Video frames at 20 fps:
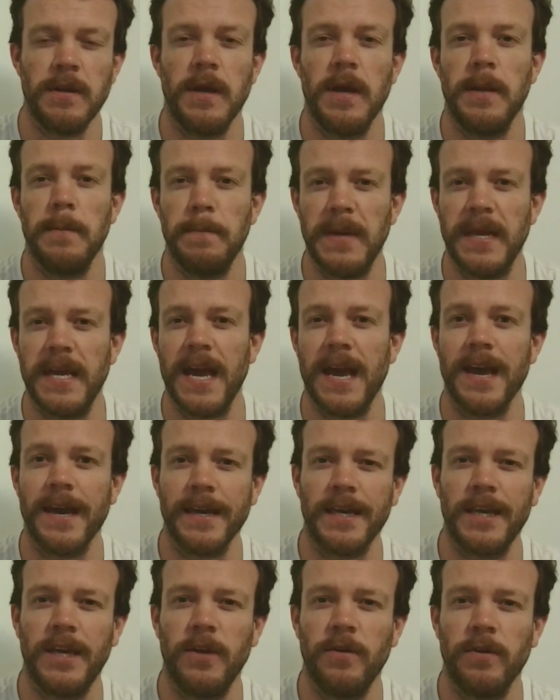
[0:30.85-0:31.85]
and be
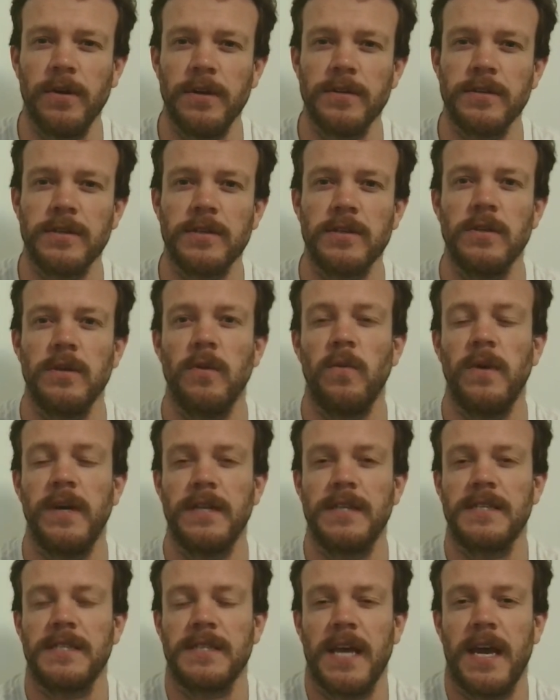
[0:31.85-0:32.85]
accurate when
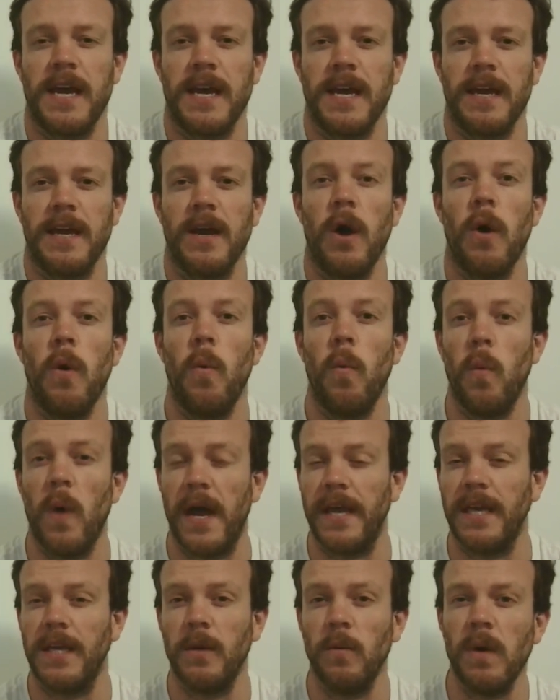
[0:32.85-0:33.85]
saying
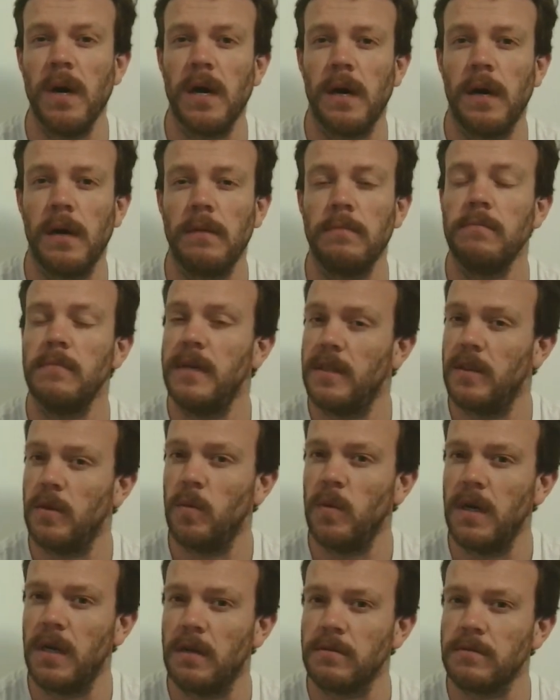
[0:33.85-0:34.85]
where you are in the
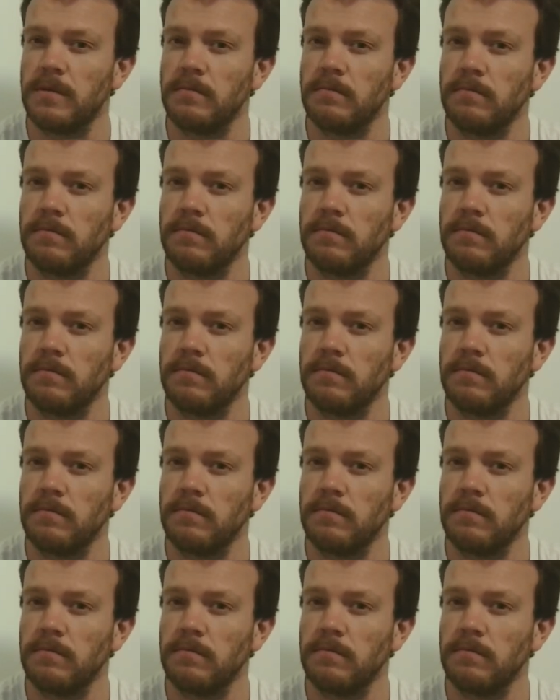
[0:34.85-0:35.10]
world.